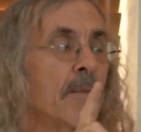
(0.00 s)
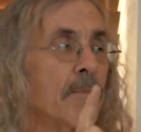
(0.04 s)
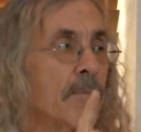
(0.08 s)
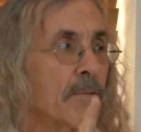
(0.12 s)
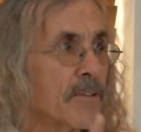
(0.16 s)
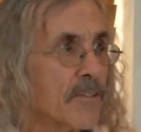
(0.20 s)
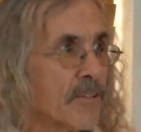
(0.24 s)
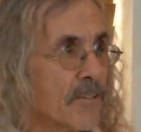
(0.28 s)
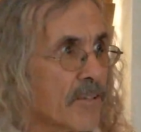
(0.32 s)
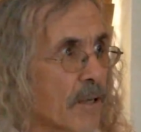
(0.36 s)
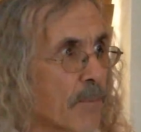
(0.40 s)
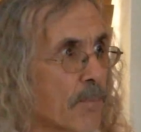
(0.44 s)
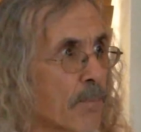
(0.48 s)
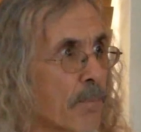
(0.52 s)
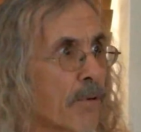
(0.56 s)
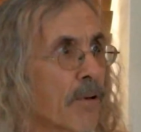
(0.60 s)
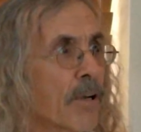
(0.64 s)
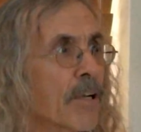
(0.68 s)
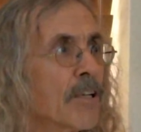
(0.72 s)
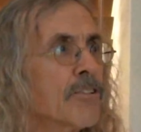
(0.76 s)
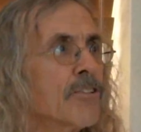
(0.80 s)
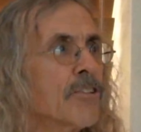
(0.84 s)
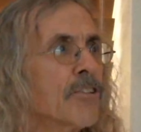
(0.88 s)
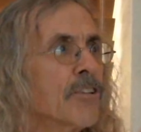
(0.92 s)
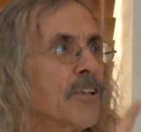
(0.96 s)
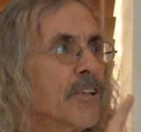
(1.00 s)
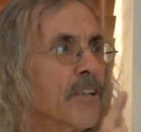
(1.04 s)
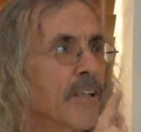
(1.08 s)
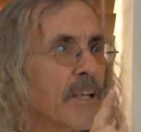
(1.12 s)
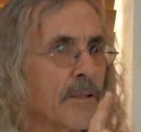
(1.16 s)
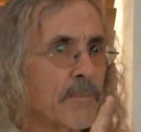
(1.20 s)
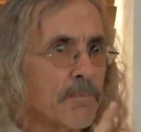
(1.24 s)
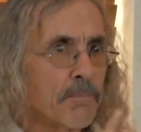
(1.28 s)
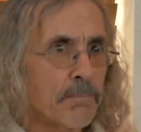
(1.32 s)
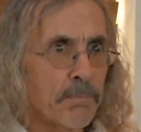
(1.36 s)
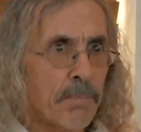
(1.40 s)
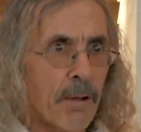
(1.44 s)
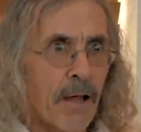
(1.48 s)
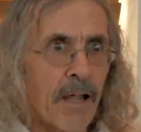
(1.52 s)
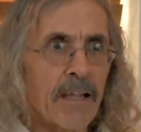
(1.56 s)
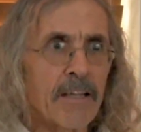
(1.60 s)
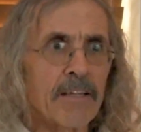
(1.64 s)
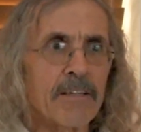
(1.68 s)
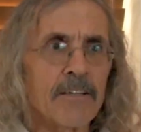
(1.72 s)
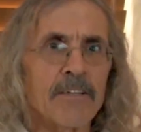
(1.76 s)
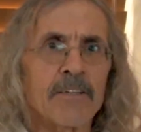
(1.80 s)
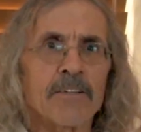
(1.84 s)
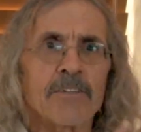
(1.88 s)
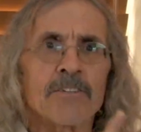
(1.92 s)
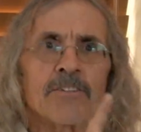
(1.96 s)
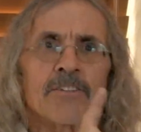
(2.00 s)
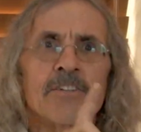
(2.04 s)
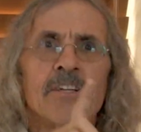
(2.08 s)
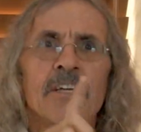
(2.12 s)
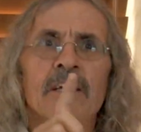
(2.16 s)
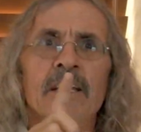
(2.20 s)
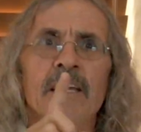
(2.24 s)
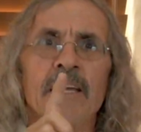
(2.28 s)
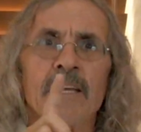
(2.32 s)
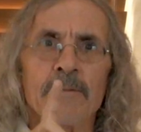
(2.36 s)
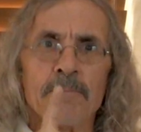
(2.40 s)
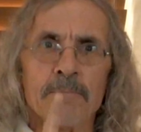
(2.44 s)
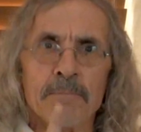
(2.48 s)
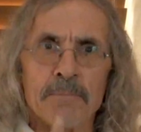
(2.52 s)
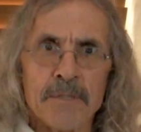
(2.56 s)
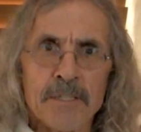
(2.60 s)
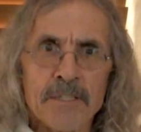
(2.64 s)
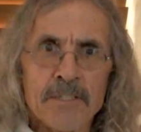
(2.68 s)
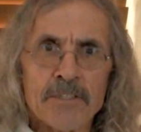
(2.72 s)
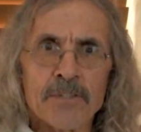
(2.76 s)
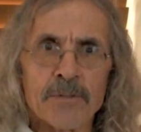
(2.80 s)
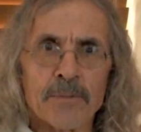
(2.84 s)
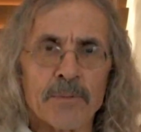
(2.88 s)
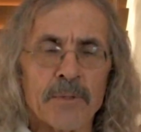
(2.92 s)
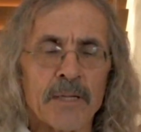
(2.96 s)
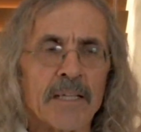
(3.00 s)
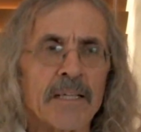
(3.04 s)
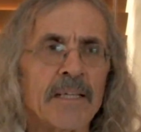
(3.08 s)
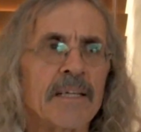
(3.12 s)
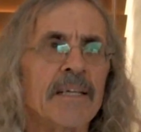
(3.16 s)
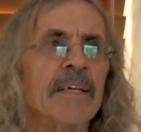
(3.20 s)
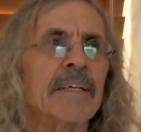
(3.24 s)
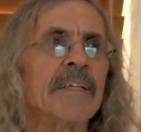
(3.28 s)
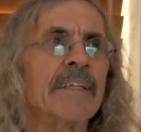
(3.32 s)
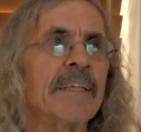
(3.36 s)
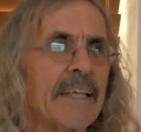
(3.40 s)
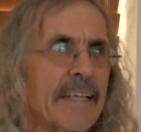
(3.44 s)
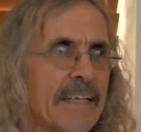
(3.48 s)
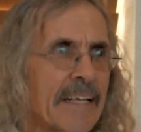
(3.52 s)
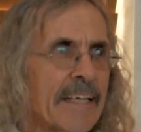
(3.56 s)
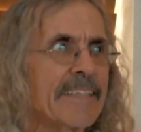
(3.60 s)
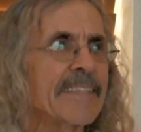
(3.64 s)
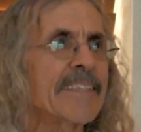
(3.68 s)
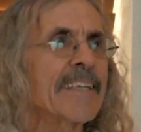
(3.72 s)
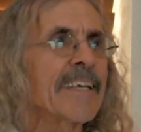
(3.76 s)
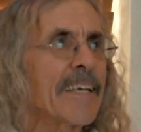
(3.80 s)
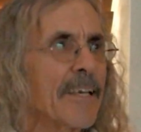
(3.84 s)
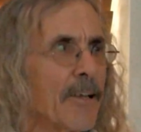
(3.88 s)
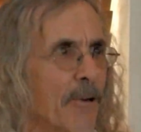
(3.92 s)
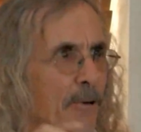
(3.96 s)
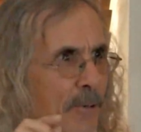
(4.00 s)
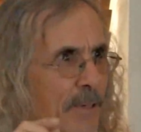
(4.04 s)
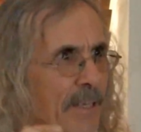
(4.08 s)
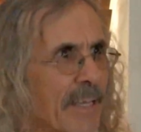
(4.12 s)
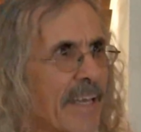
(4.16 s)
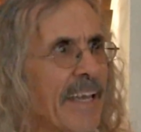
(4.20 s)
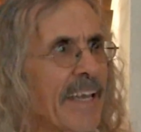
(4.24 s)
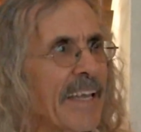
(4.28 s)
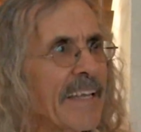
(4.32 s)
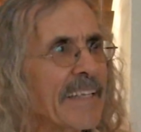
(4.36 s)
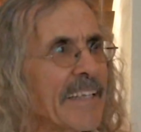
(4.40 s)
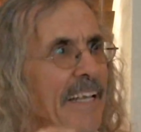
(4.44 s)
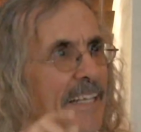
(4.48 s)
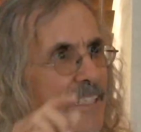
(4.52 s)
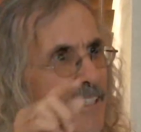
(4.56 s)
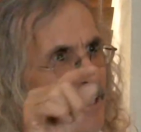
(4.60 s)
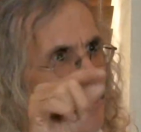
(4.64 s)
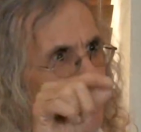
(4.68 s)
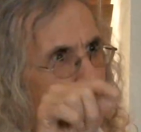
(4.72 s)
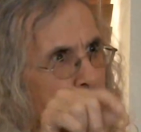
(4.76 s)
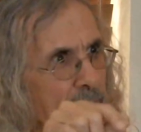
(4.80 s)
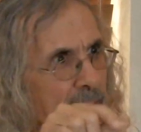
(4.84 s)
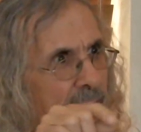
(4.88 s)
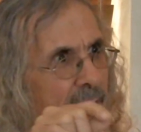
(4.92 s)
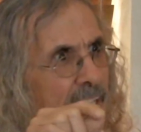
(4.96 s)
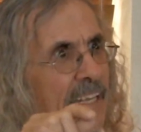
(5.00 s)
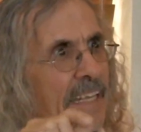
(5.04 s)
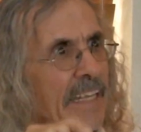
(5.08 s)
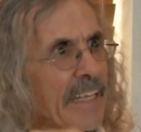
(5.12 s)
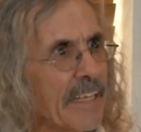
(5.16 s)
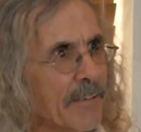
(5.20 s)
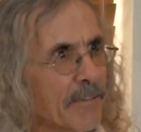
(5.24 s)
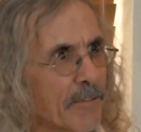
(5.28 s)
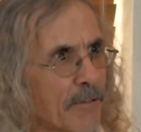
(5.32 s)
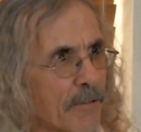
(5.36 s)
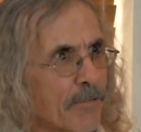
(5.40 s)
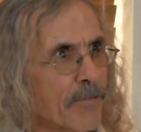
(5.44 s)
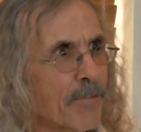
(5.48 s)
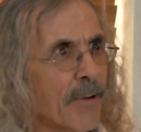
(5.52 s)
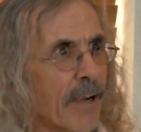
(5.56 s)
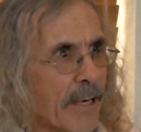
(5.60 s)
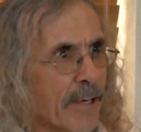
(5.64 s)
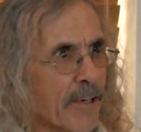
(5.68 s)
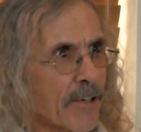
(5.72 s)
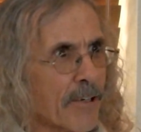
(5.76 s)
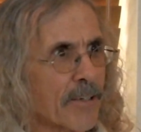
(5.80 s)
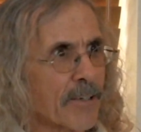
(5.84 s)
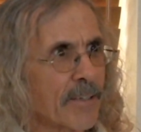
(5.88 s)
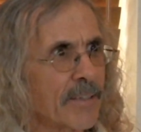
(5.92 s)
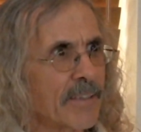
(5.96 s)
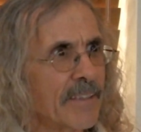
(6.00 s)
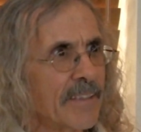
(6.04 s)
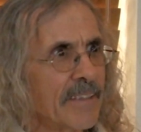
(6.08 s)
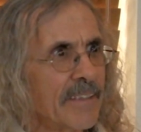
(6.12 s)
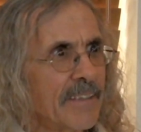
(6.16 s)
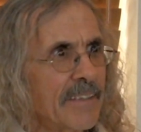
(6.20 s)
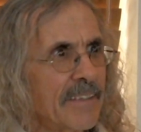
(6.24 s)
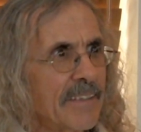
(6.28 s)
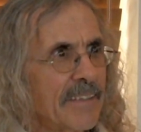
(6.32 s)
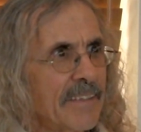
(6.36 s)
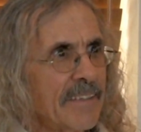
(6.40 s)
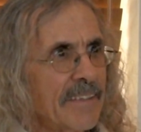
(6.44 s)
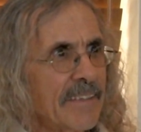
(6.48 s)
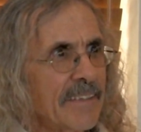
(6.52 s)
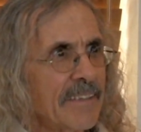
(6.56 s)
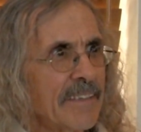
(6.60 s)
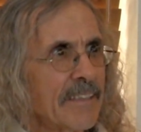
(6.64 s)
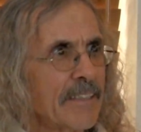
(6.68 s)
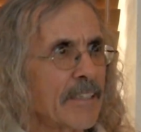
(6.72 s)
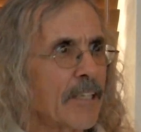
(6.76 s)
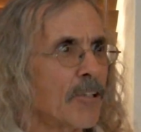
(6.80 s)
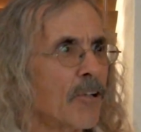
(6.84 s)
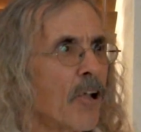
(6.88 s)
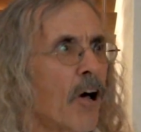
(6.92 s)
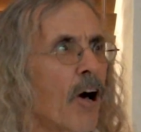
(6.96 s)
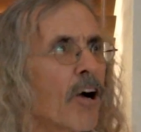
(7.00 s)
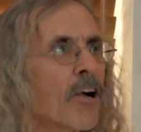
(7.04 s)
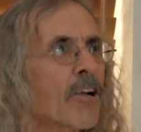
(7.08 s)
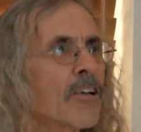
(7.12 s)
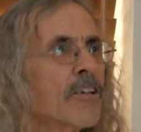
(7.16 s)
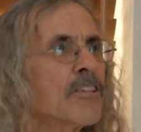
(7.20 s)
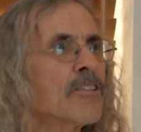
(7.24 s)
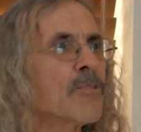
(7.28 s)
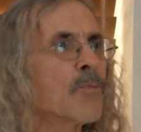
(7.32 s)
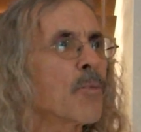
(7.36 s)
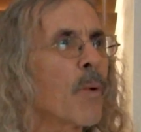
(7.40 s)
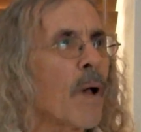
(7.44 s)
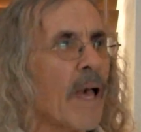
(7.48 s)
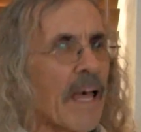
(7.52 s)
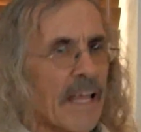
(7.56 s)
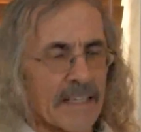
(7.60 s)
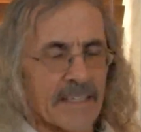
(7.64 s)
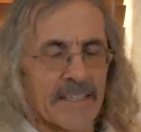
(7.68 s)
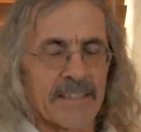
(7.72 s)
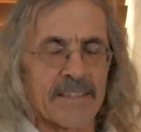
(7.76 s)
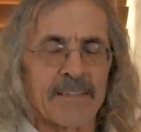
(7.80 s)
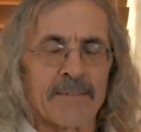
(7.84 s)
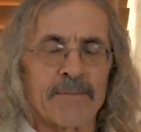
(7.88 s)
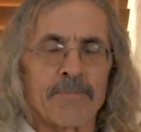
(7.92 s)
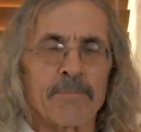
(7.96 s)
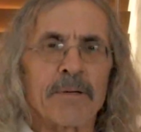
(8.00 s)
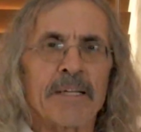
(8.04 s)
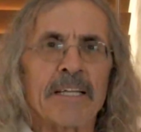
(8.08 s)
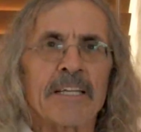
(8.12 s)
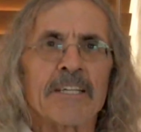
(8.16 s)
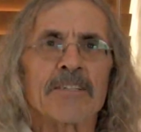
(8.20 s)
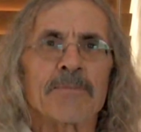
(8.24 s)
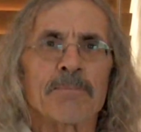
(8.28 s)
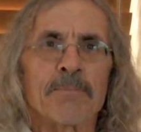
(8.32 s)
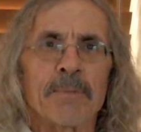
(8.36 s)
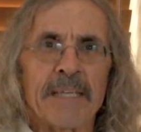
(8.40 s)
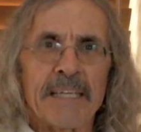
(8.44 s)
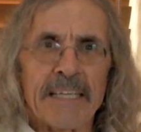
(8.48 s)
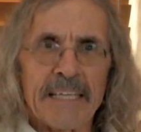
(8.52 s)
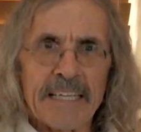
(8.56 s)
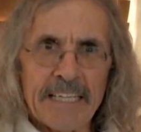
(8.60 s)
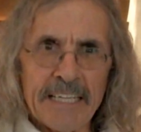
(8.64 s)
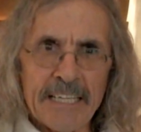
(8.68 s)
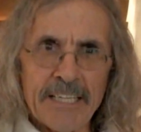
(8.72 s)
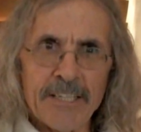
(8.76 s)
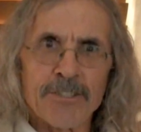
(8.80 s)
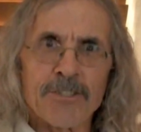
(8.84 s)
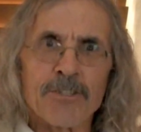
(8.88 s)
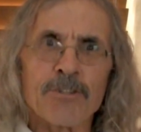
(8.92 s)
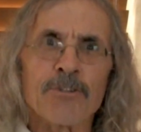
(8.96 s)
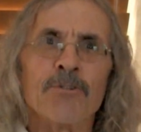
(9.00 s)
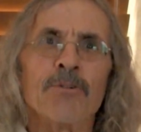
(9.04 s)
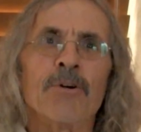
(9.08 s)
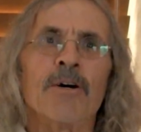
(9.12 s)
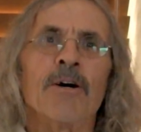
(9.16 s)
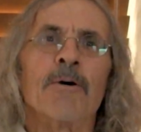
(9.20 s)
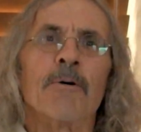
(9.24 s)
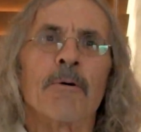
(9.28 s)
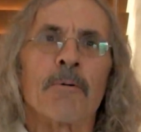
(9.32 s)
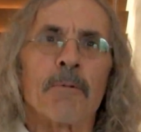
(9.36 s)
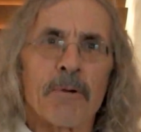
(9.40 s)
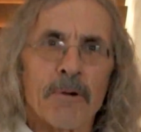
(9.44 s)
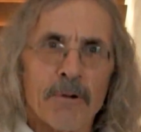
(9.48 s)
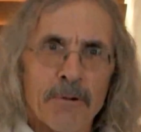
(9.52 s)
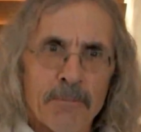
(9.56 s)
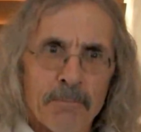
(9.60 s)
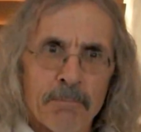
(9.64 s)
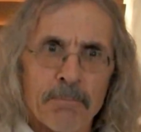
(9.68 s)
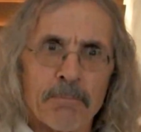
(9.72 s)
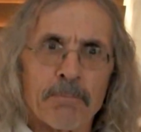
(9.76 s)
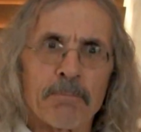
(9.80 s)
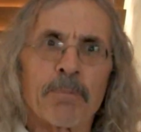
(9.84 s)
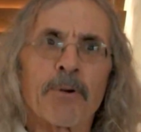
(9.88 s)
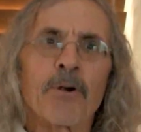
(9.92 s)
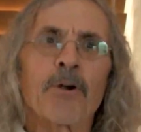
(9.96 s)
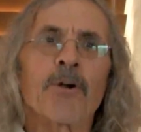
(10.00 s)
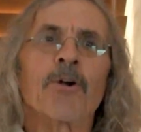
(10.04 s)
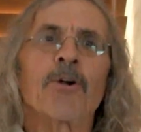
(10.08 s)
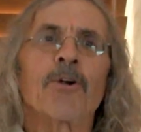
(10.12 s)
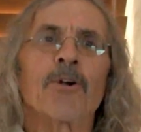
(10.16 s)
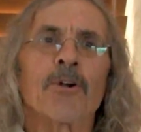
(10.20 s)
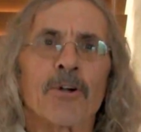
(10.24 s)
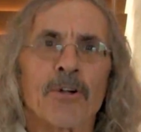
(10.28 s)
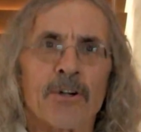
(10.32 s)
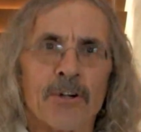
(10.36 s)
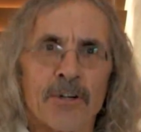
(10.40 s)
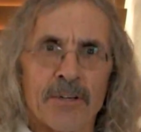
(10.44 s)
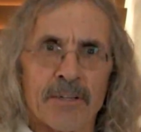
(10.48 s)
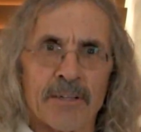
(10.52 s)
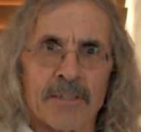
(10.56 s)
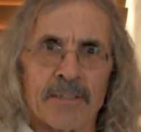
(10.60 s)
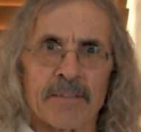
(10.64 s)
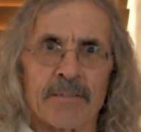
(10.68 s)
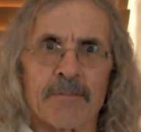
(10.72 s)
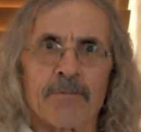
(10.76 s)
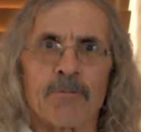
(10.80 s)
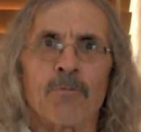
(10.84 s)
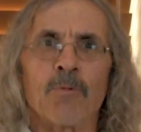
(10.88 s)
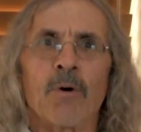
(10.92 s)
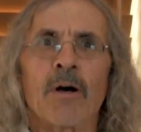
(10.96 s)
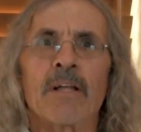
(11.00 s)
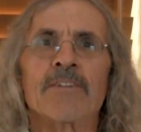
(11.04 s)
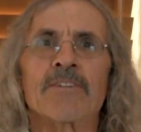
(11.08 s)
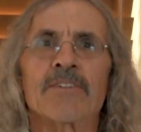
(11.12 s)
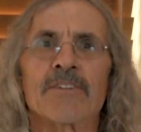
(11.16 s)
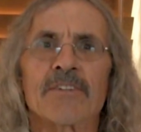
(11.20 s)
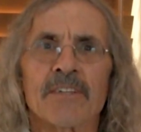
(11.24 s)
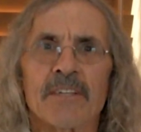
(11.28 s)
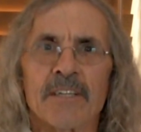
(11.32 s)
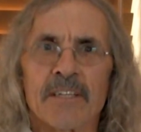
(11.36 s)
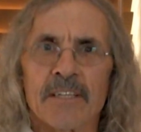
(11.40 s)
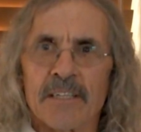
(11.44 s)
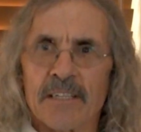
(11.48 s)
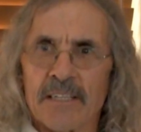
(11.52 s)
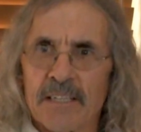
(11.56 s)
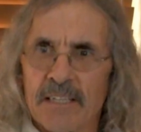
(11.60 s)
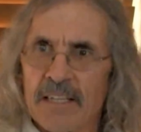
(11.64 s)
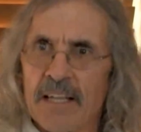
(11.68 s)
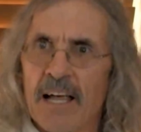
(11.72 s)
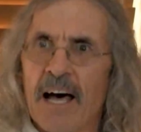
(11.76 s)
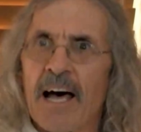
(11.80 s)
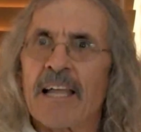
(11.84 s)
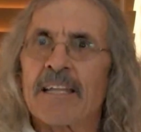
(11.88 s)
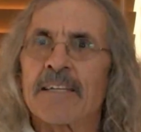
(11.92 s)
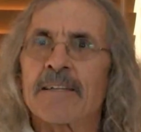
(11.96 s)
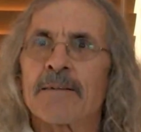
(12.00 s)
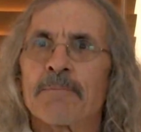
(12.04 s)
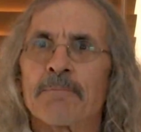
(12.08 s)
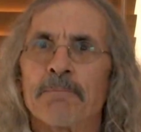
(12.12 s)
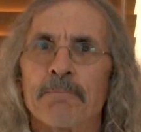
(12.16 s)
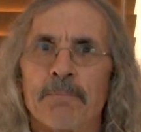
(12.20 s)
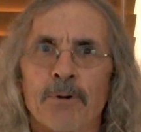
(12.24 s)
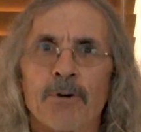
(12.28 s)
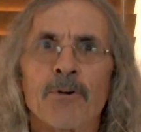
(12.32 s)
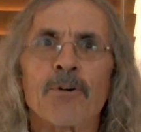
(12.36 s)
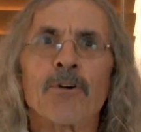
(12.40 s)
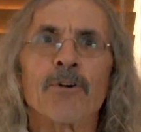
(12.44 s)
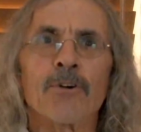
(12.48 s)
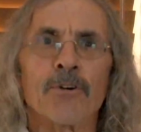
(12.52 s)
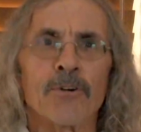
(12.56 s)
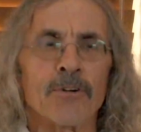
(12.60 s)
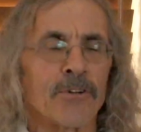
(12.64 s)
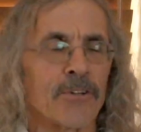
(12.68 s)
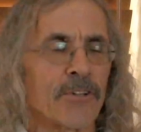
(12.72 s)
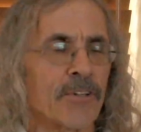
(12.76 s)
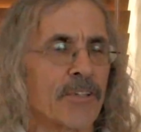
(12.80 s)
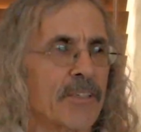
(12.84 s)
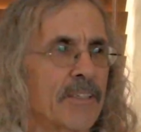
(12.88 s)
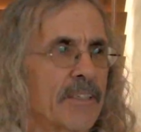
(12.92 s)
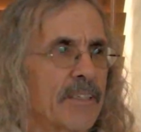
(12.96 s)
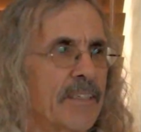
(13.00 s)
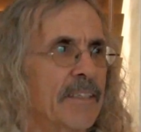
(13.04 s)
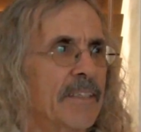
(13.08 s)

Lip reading: and separation and bondage and misery, then I say, okay, that's the beginning of the fire. The log is wet, but it's beginning to burn what's not burned.